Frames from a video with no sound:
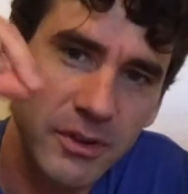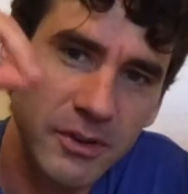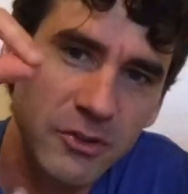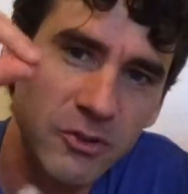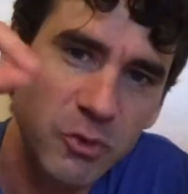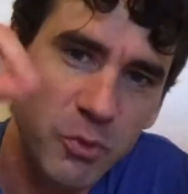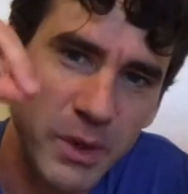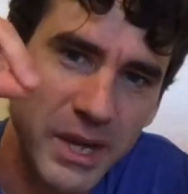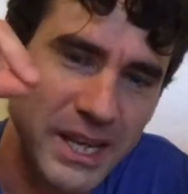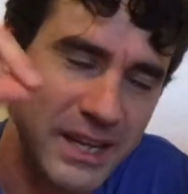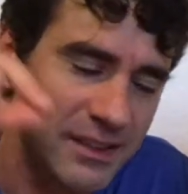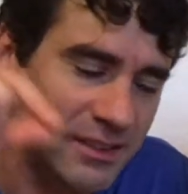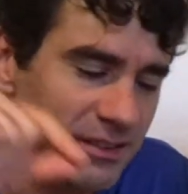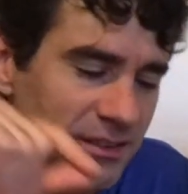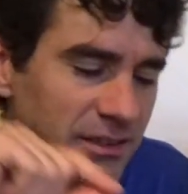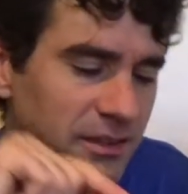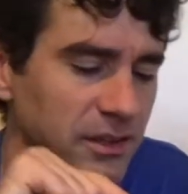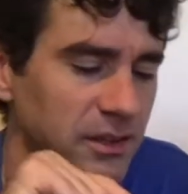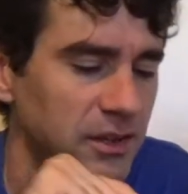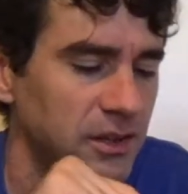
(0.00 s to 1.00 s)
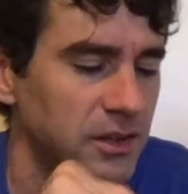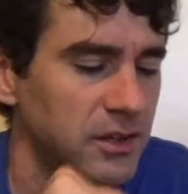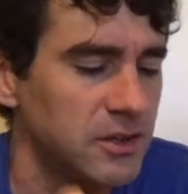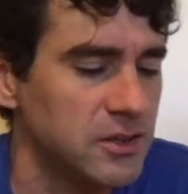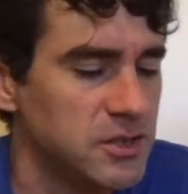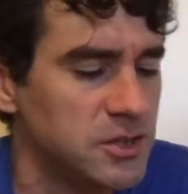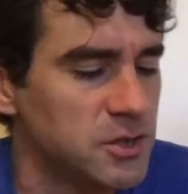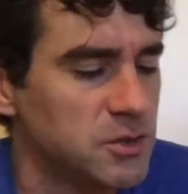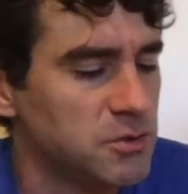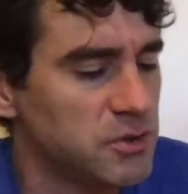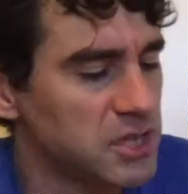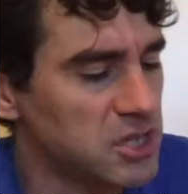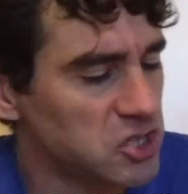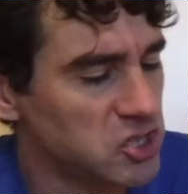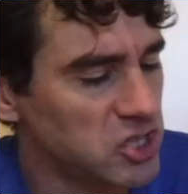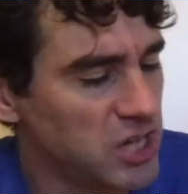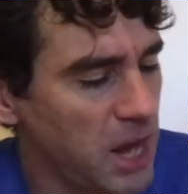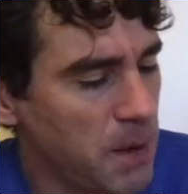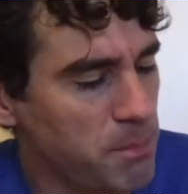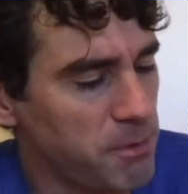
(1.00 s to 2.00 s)
tweaks to the
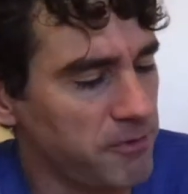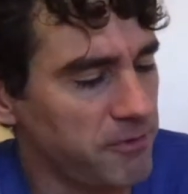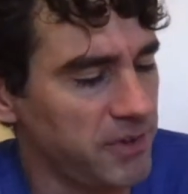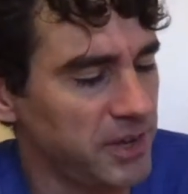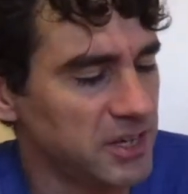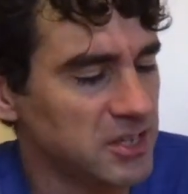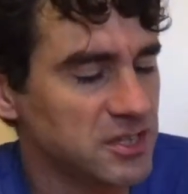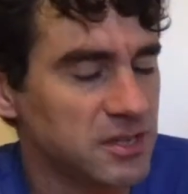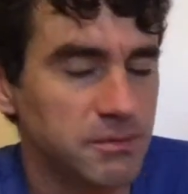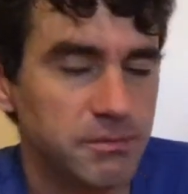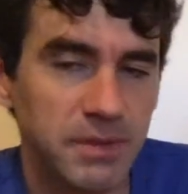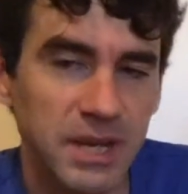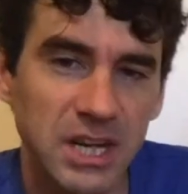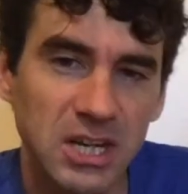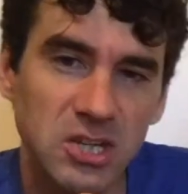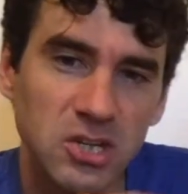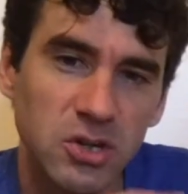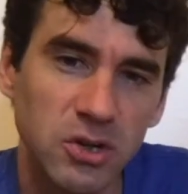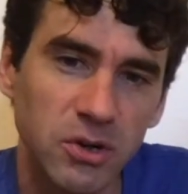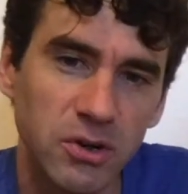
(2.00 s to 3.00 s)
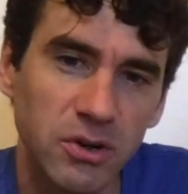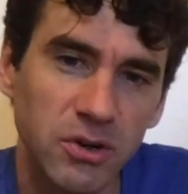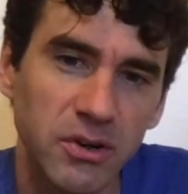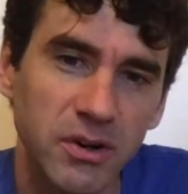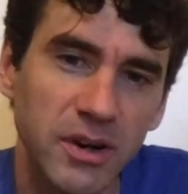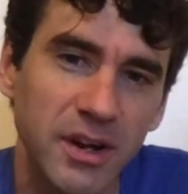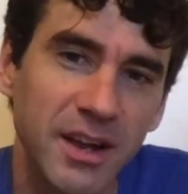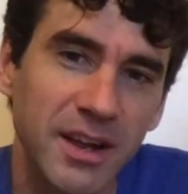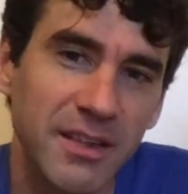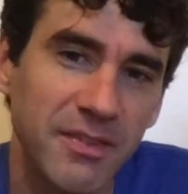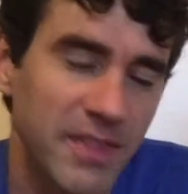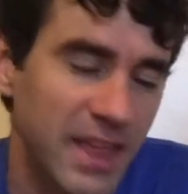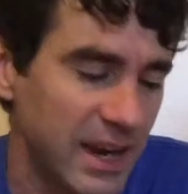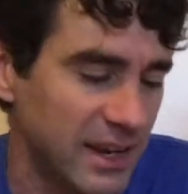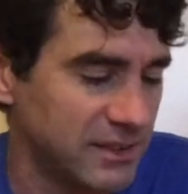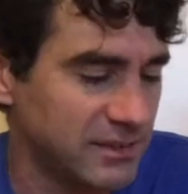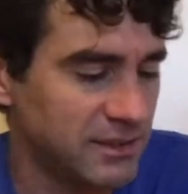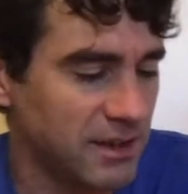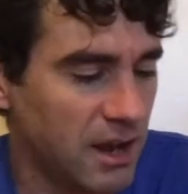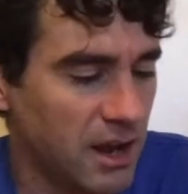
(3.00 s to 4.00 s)
shape of it to make sure that
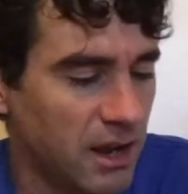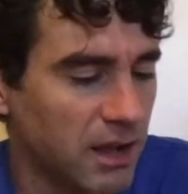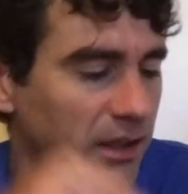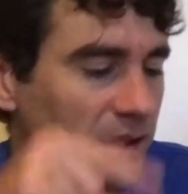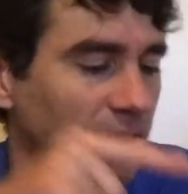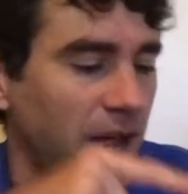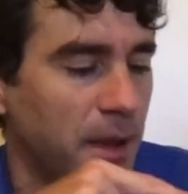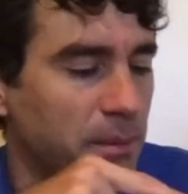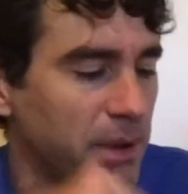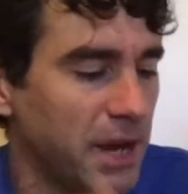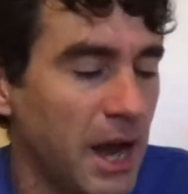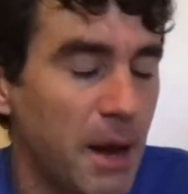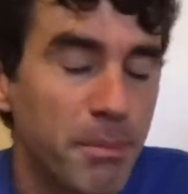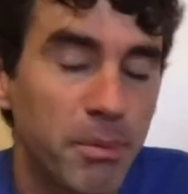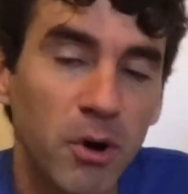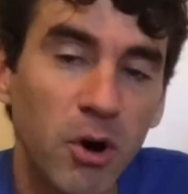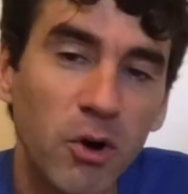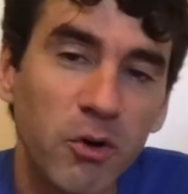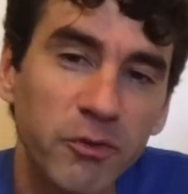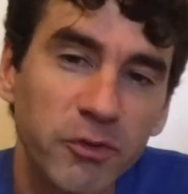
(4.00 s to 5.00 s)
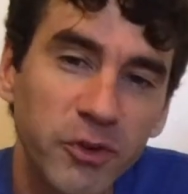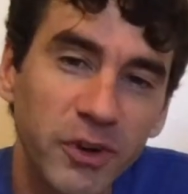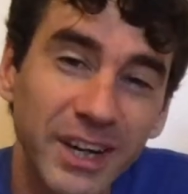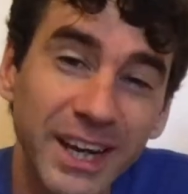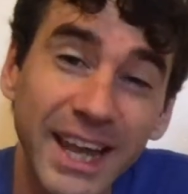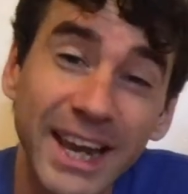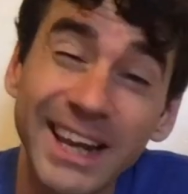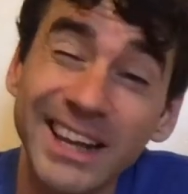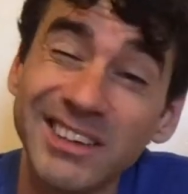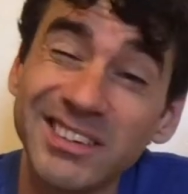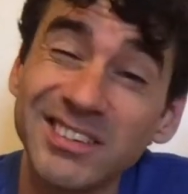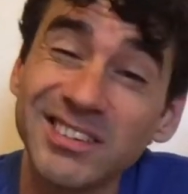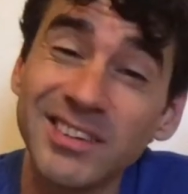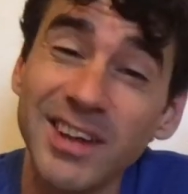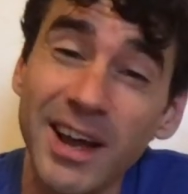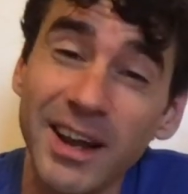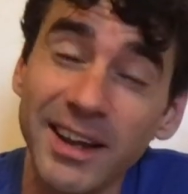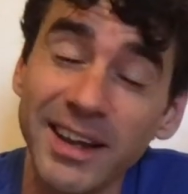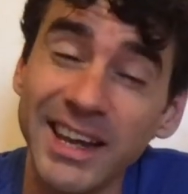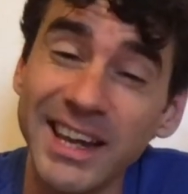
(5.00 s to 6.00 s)
it's not climbing up over and getting stuck
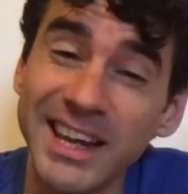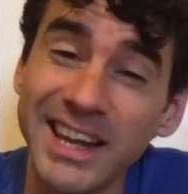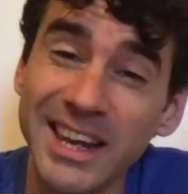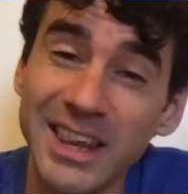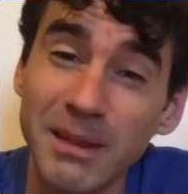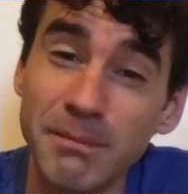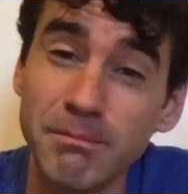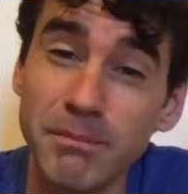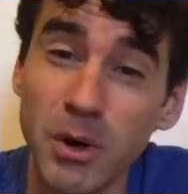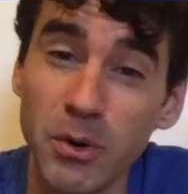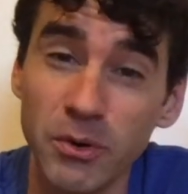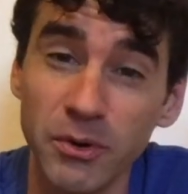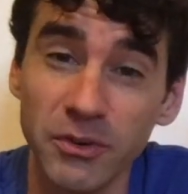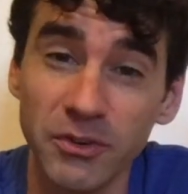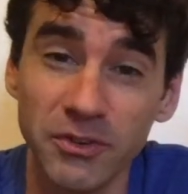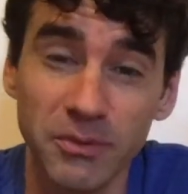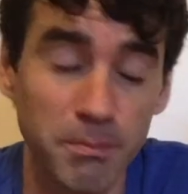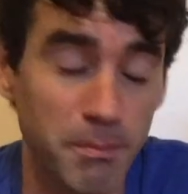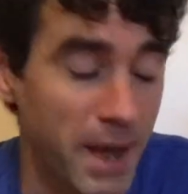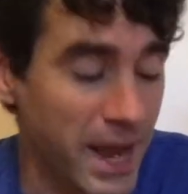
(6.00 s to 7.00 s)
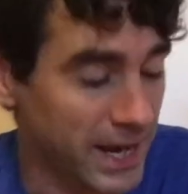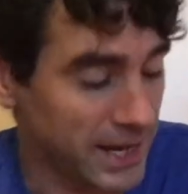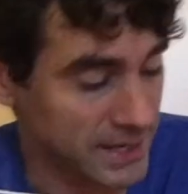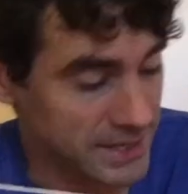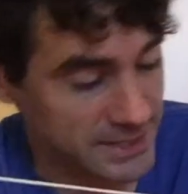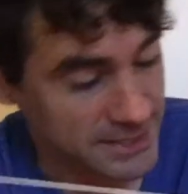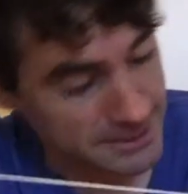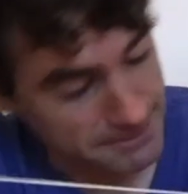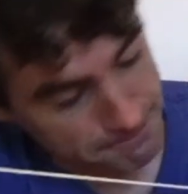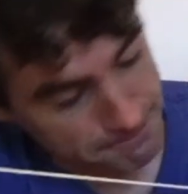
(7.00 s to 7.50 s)
in the motor's mechanism.